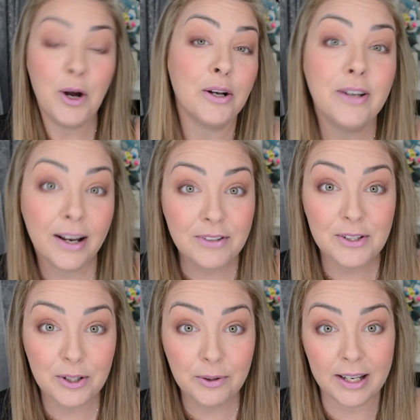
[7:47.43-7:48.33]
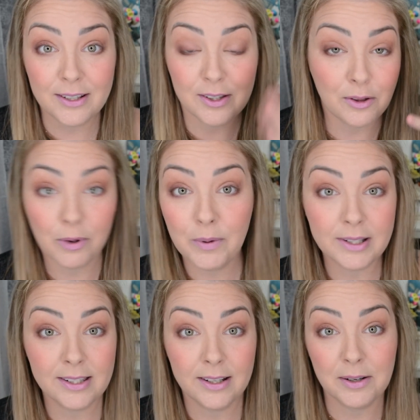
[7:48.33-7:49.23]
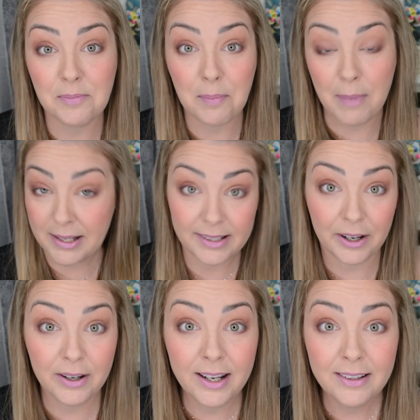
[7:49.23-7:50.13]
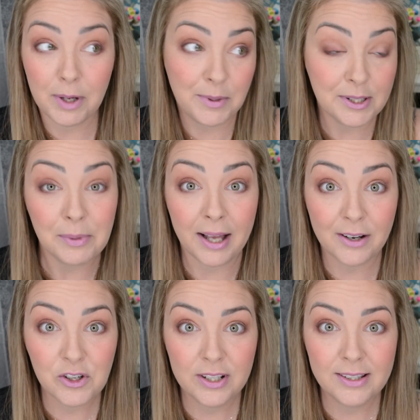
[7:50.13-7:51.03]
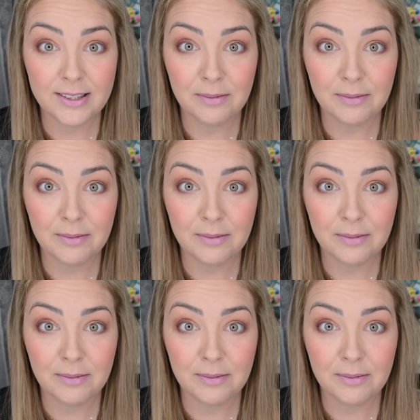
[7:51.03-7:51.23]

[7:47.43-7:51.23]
all you'd have to do is throw on some mascara, maybe some lashes,